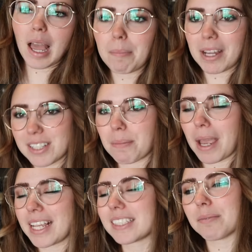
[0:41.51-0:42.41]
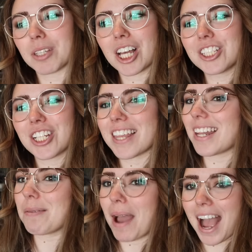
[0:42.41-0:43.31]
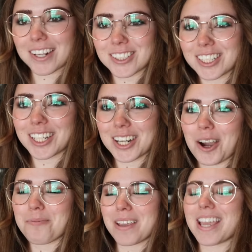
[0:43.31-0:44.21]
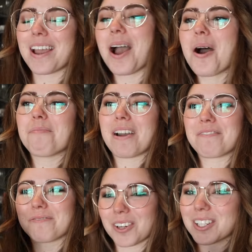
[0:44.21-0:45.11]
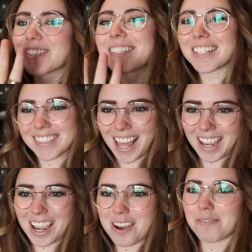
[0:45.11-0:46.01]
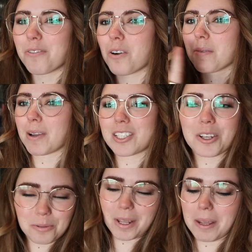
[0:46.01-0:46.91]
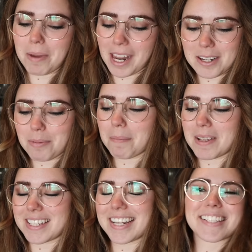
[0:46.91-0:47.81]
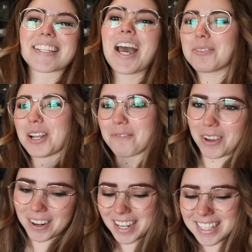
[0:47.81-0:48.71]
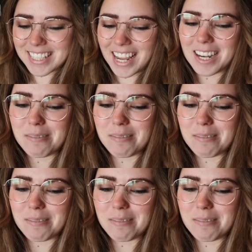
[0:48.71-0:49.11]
I'm about to make some lunch, and then I'm actually gonna go meet my first client for my social media management business, which I'm very excited